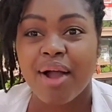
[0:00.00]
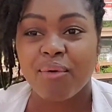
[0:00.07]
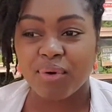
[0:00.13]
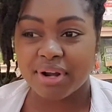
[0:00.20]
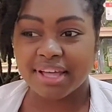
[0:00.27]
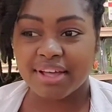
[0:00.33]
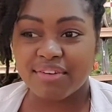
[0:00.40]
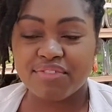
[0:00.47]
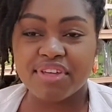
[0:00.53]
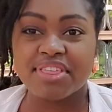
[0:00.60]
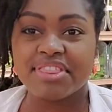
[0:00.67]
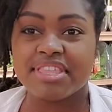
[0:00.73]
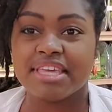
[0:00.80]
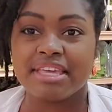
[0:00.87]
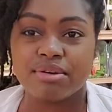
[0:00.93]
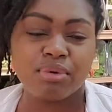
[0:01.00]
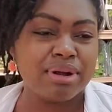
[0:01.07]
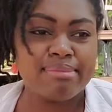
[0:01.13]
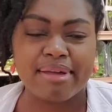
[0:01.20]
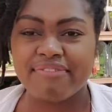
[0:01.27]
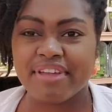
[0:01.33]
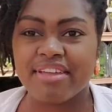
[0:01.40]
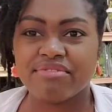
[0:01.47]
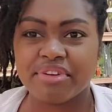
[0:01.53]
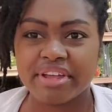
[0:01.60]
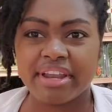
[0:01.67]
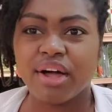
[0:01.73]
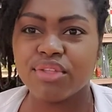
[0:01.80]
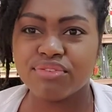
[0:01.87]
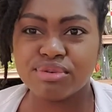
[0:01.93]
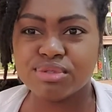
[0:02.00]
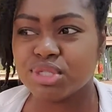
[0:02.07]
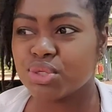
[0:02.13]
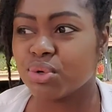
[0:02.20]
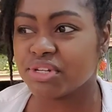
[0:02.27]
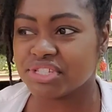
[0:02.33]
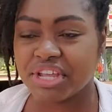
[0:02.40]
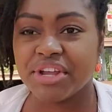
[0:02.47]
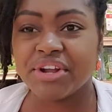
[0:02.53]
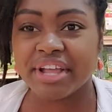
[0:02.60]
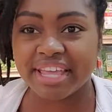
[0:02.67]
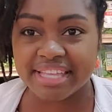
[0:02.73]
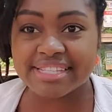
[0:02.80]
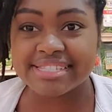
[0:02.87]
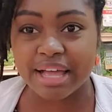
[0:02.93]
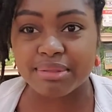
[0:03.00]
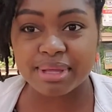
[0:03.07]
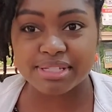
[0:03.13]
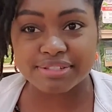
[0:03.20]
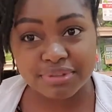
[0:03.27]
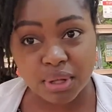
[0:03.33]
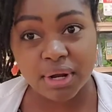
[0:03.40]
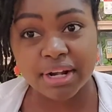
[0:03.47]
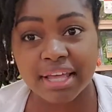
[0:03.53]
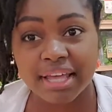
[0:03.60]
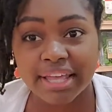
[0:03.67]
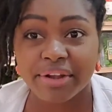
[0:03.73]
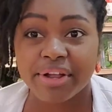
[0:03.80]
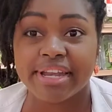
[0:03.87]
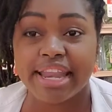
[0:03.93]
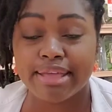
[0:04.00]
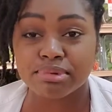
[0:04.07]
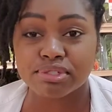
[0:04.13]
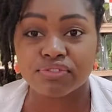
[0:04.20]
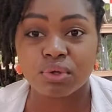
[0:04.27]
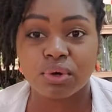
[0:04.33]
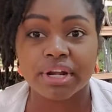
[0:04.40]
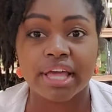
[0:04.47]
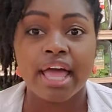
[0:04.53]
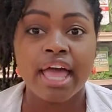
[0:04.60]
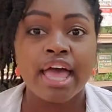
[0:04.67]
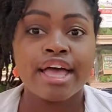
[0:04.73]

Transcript: one of the one of my favorite health food stores here in Southwest Florida, here in Naples, Florida.